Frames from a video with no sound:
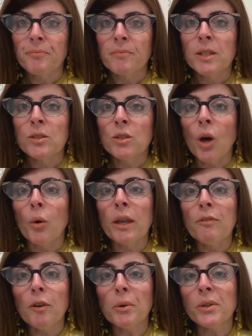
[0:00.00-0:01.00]
So
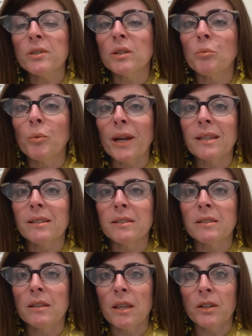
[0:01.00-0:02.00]
if a person
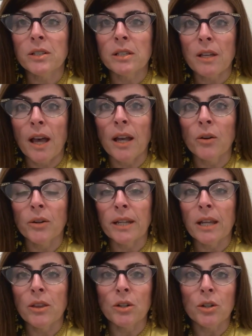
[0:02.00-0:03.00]
wastes their desire on
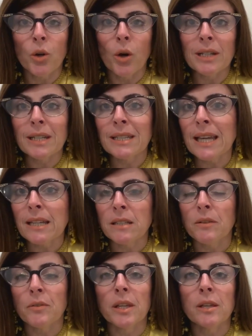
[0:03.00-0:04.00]
either call it
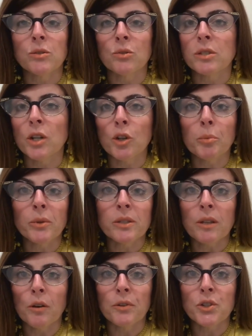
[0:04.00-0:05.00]
negative things or terrible
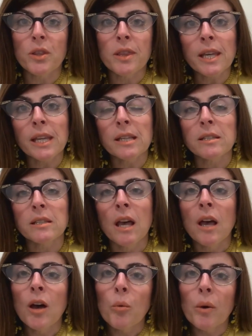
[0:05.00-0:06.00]
selfish things,
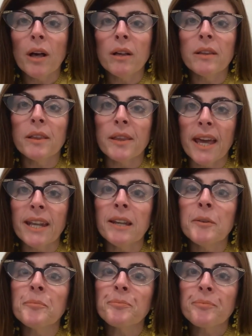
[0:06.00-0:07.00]
well then
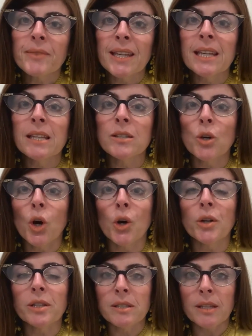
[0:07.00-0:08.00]
his or
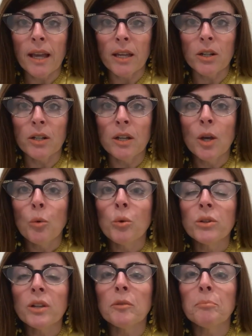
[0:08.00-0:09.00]
her desire will
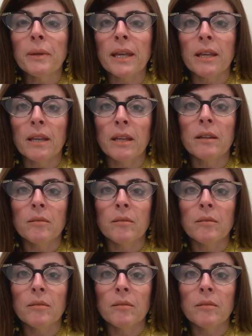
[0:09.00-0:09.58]
not be